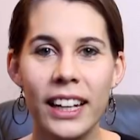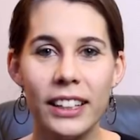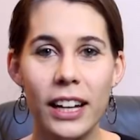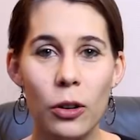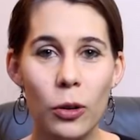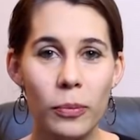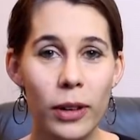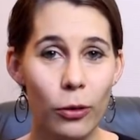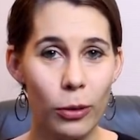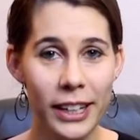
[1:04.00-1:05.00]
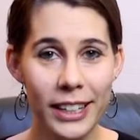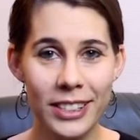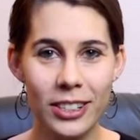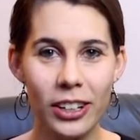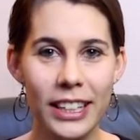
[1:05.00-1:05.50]
Now, when I
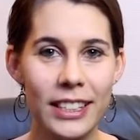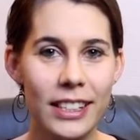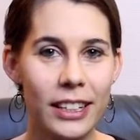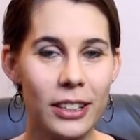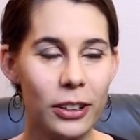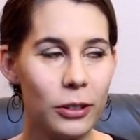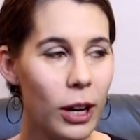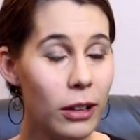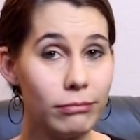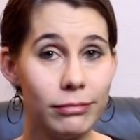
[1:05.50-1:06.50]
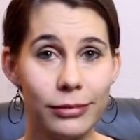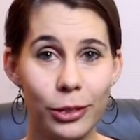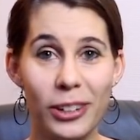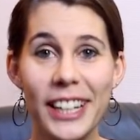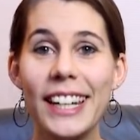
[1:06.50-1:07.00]
saw this, I thought, well,
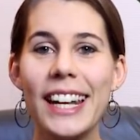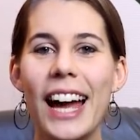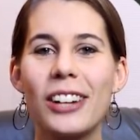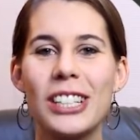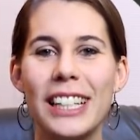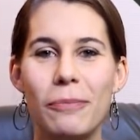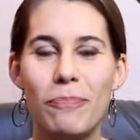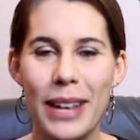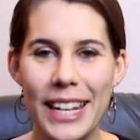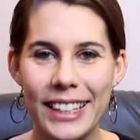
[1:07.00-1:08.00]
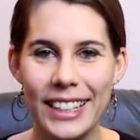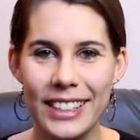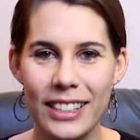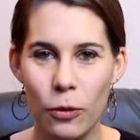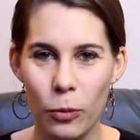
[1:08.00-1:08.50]
we can actually make
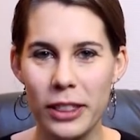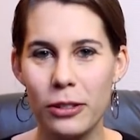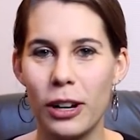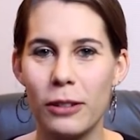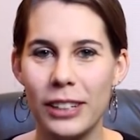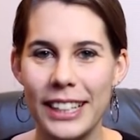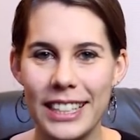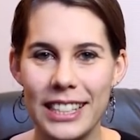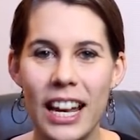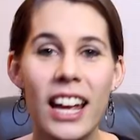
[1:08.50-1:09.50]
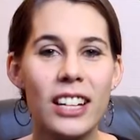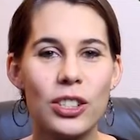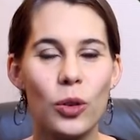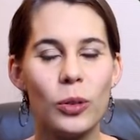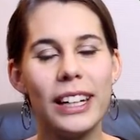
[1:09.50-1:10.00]
this with Thrive Leads.
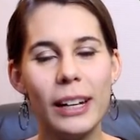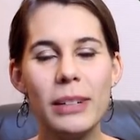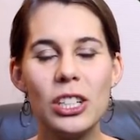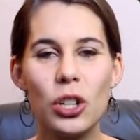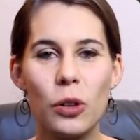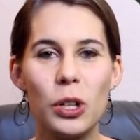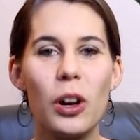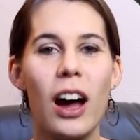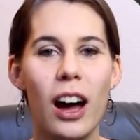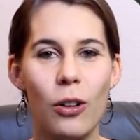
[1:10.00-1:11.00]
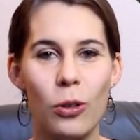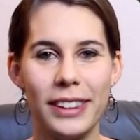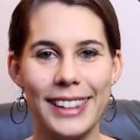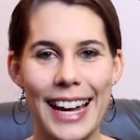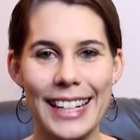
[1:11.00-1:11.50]
So let me show you how
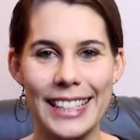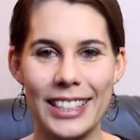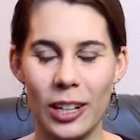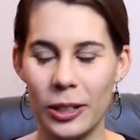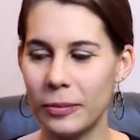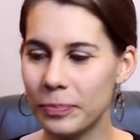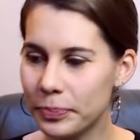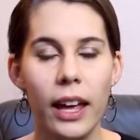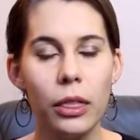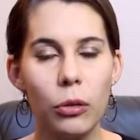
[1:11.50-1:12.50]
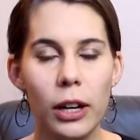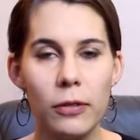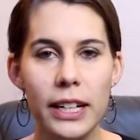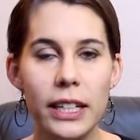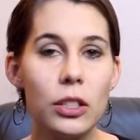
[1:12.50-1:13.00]
that is done. In
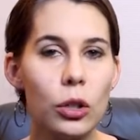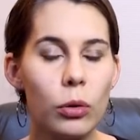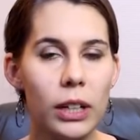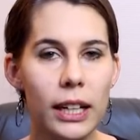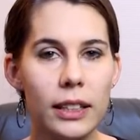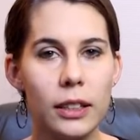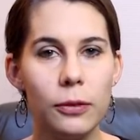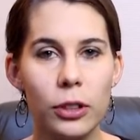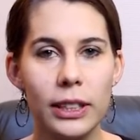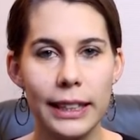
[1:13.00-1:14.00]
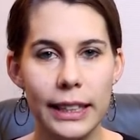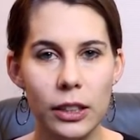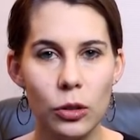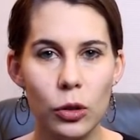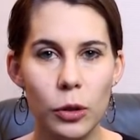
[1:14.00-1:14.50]
Thrive Leads, you create different
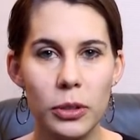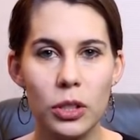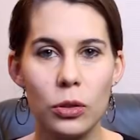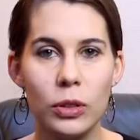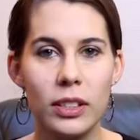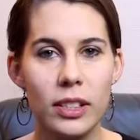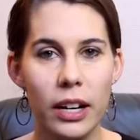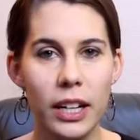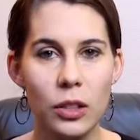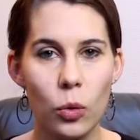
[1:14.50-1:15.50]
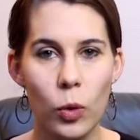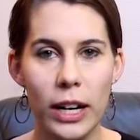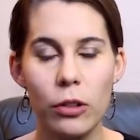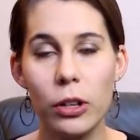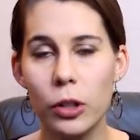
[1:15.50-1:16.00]
lead groups to decide
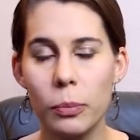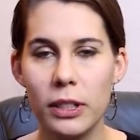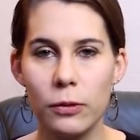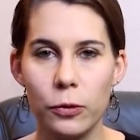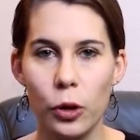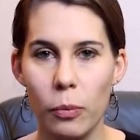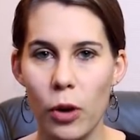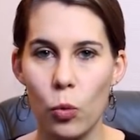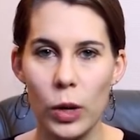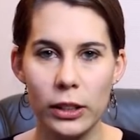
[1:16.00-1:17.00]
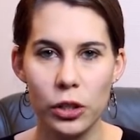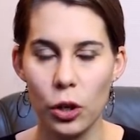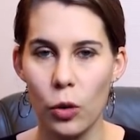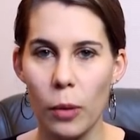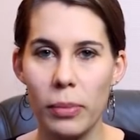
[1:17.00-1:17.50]
where an opt-in form will
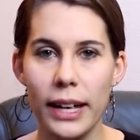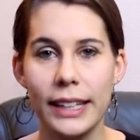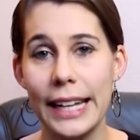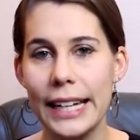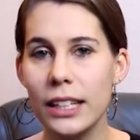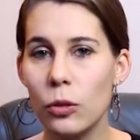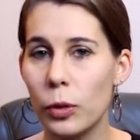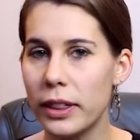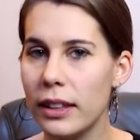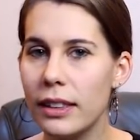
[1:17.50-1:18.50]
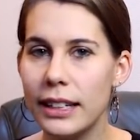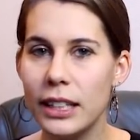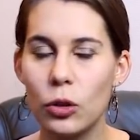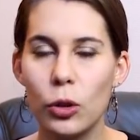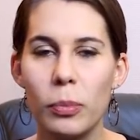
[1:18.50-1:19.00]
show up. And then within the
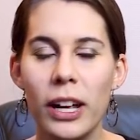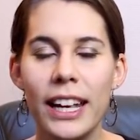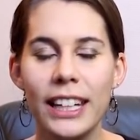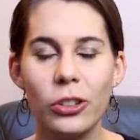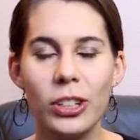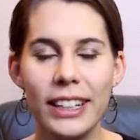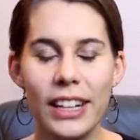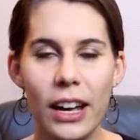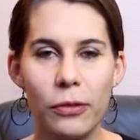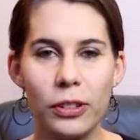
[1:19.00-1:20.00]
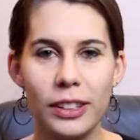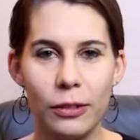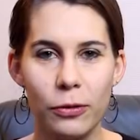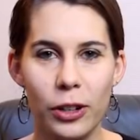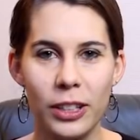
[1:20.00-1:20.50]
lead group, you can have
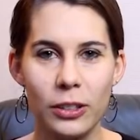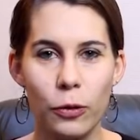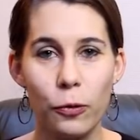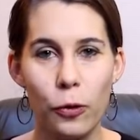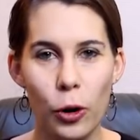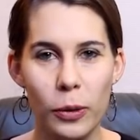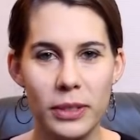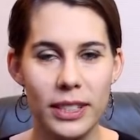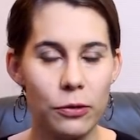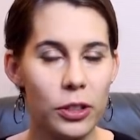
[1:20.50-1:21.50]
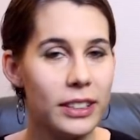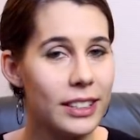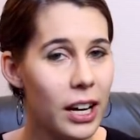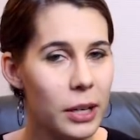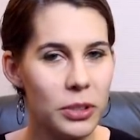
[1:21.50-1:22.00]
different forms, different
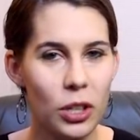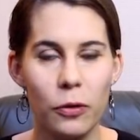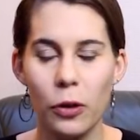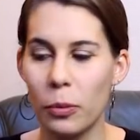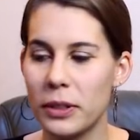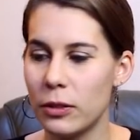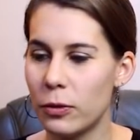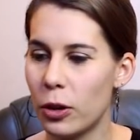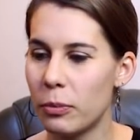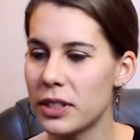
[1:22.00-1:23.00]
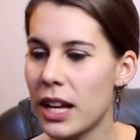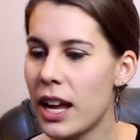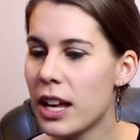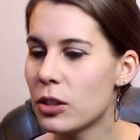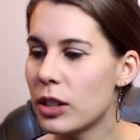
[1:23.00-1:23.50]
types of opt-in forms.
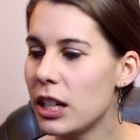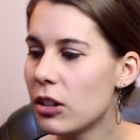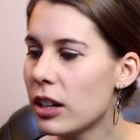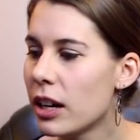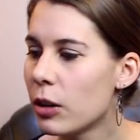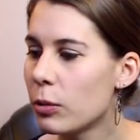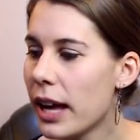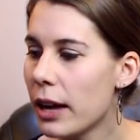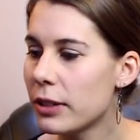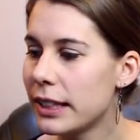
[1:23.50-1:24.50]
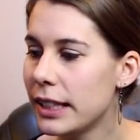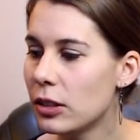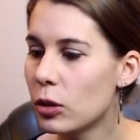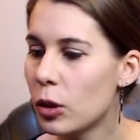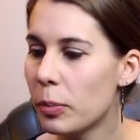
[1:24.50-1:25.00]
So here we have a
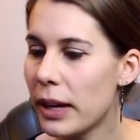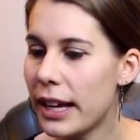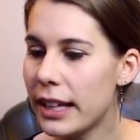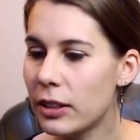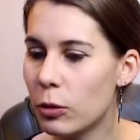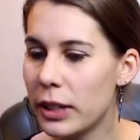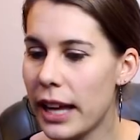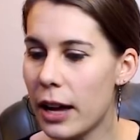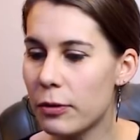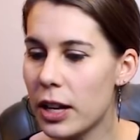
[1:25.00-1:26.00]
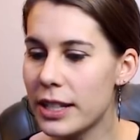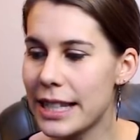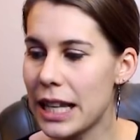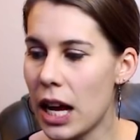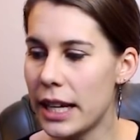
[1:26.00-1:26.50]
lead group and we have a
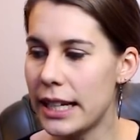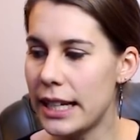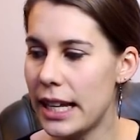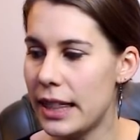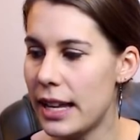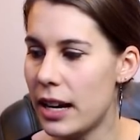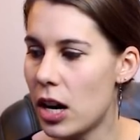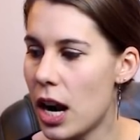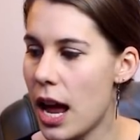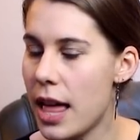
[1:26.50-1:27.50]
slide-in in there.